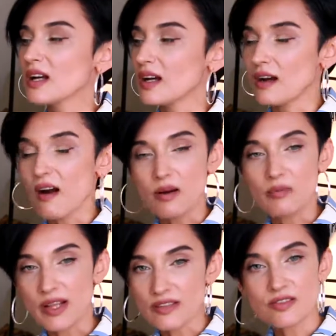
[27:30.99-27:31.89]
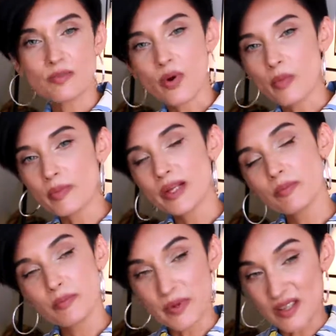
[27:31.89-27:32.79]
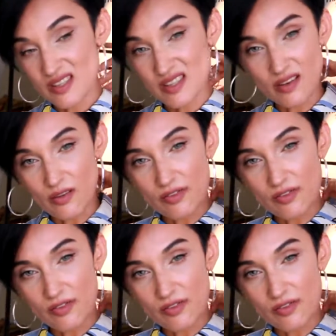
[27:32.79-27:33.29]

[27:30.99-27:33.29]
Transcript: Arm length probably, but still